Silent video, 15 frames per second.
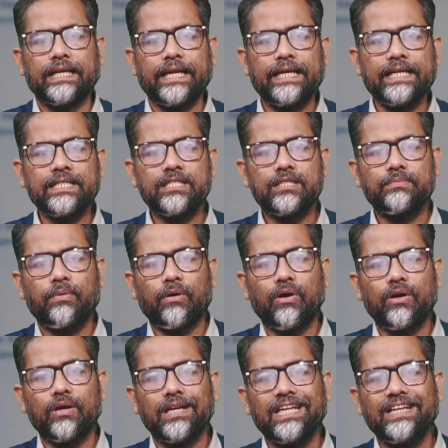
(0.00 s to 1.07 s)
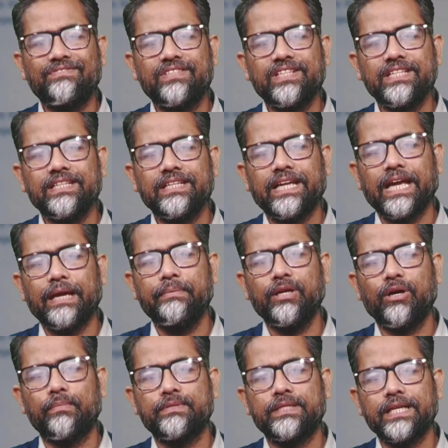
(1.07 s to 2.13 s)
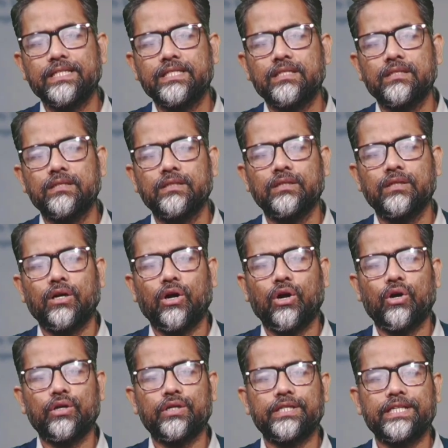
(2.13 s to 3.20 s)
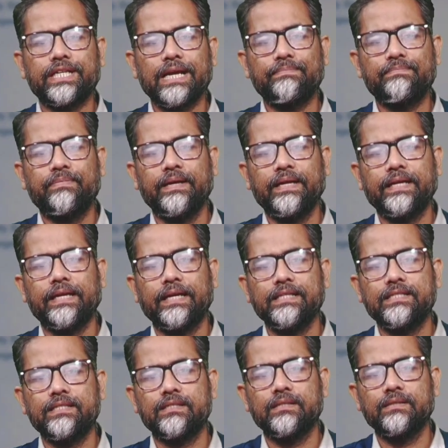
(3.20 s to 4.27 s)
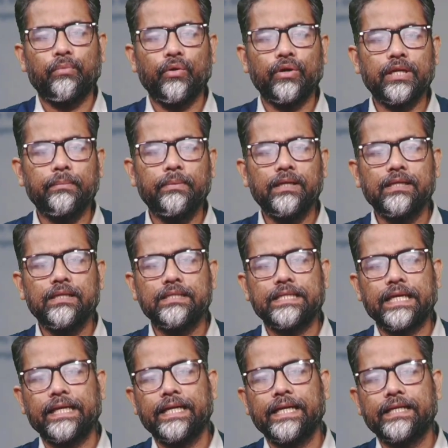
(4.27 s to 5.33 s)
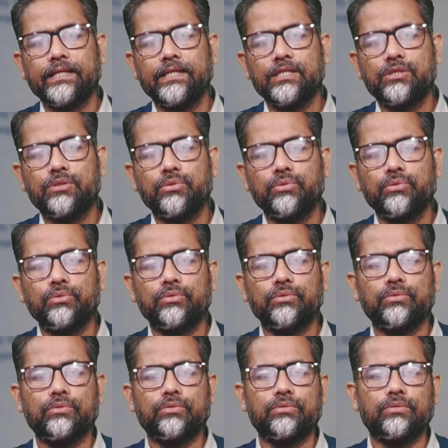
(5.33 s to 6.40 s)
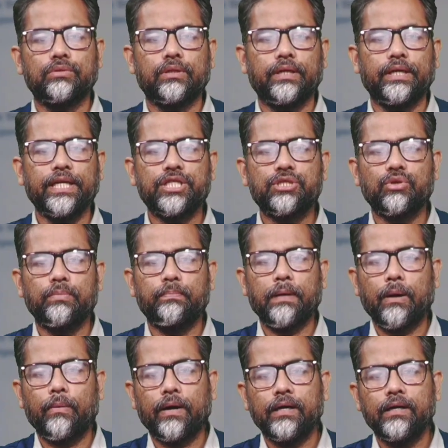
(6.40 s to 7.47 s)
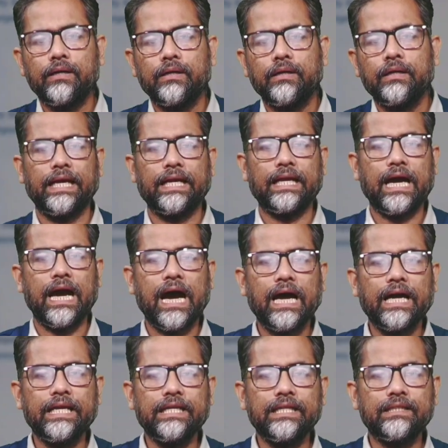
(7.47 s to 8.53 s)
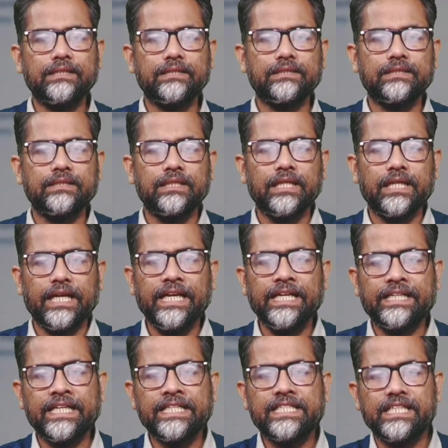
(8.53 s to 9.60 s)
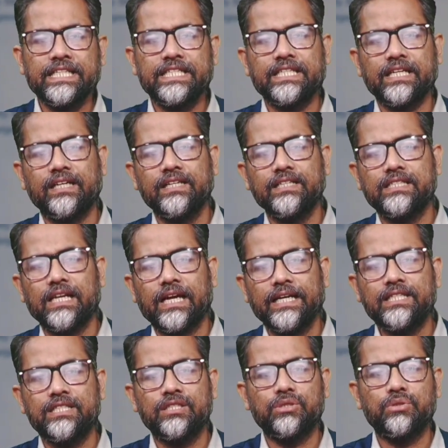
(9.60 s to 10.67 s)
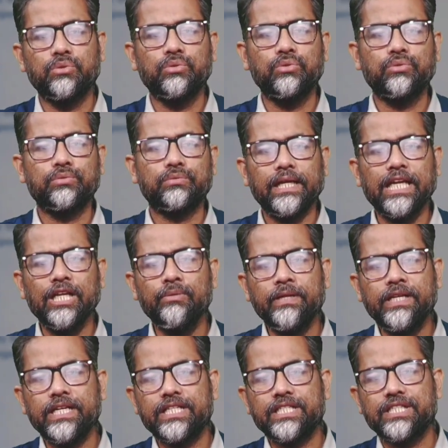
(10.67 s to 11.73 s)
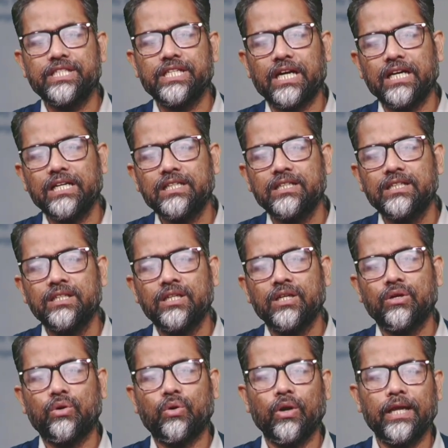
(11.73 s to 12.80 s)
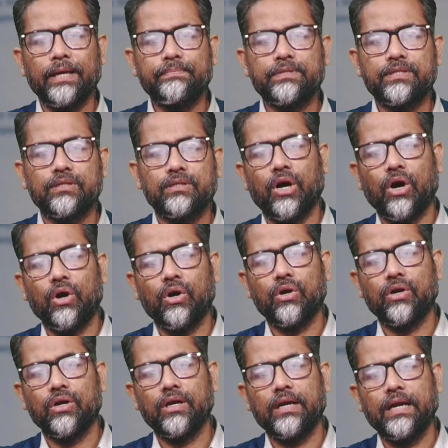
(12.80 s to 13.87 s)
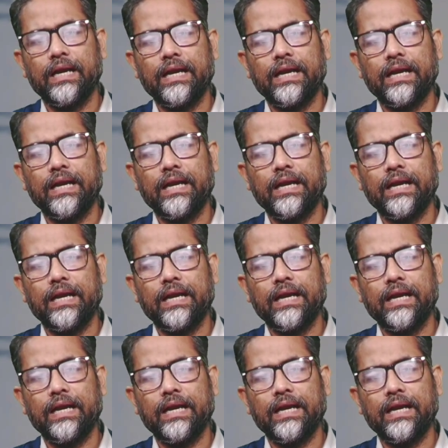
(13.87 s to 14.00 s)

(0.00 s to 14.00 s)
Cranes for lifting heavy objects or trapped vehicles, portable generators to restore power, and high intensity surge lights to illuminate dark, collapse, or